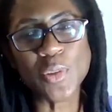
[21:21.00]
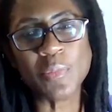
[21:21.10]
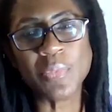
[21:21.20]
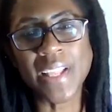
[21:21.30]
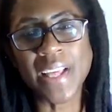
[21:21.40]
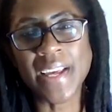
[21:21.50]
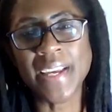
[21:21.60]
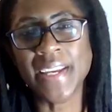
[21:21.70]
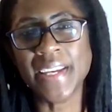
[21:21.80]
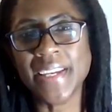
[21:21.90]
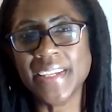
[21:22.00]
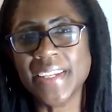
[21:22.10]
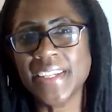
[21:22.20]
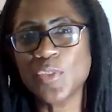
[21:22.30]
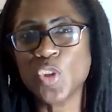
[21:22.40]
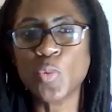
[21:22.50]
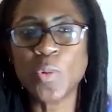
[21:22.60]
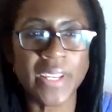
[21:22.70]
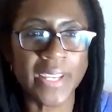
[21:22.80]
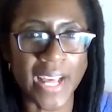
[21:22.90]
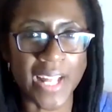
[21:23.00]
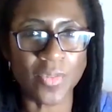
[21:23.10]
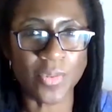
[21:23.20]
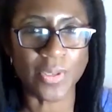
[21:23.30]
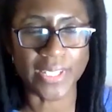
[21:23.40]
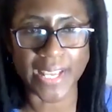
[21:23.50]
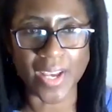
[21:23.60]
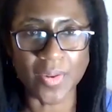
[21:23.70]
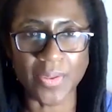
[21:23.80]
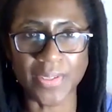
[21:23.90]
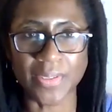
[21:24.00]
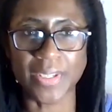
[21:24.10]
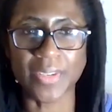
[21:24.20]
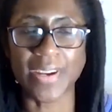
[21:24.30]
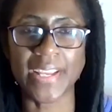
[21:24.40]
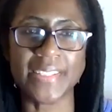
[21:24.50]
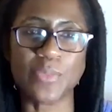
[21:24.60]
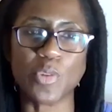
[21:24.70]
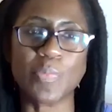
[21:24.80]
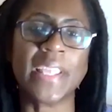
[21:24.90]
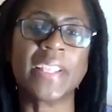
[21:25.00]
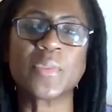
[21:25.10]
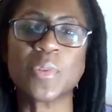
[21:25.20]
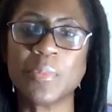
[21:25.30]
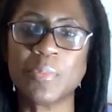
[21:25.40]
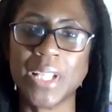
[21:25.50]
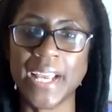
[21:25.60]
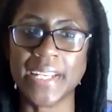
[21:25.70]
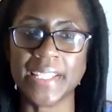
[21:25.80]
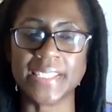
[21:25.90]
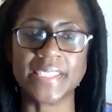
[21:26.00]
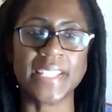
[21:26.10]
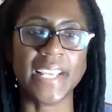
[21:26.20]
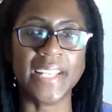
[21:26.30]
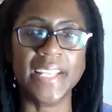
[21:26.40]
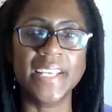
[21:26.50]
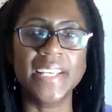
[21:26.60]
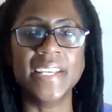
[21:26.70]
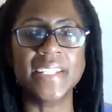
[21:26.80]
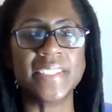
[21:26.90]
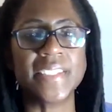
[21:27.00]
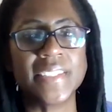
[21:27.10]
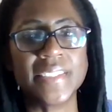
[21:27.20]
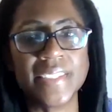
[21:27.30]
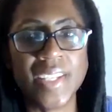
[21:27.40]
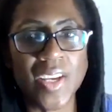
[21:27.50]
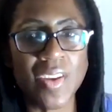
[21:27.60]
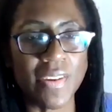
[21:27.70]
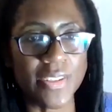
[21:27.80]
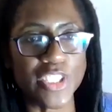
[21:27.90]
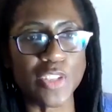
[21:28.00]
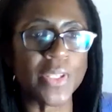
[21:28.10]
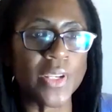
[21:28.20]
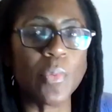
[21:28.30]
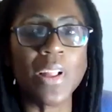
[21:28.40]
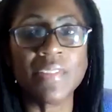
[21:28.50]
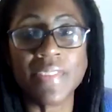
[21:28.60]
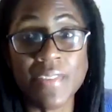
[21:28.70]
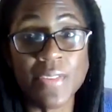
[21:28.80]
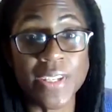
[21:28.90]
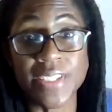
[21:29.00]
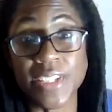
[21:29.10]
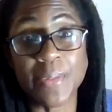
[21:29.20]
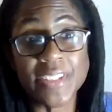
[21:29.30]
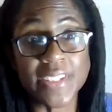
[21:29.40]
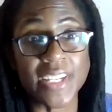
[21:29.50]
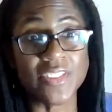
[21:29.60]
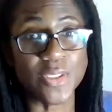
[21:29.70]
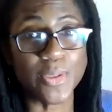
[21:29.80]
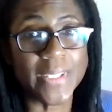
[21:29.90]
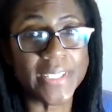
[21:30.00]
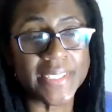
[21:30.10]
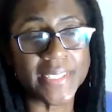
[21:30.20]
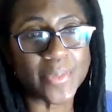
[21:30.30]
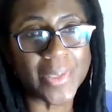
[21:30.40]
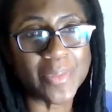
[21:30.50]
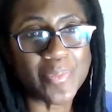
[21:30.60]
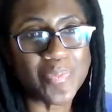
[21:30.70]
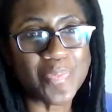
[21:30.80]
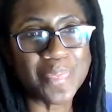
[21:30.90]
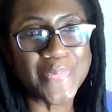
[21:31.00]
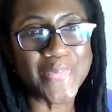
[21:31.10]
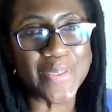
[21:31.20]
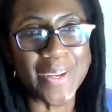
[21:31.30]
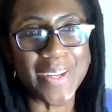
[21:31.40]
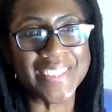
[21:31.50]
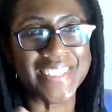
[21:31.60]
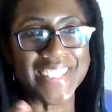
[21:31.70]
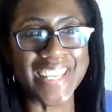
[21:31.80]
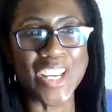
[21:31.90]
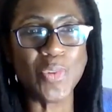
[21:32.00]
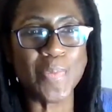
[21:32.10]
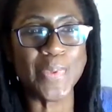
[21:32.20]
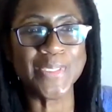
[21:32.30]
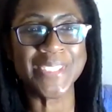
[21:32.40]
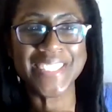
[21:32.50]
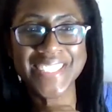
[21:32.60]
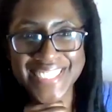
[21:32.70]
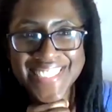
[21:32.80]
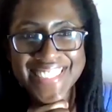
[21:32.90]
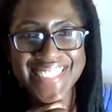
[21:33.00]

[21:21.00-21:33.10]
to apply we're working in California now under a grant, and we're planning to apply to the state to see if our students can qualify for continuing education units as well. So I'll keep you posted.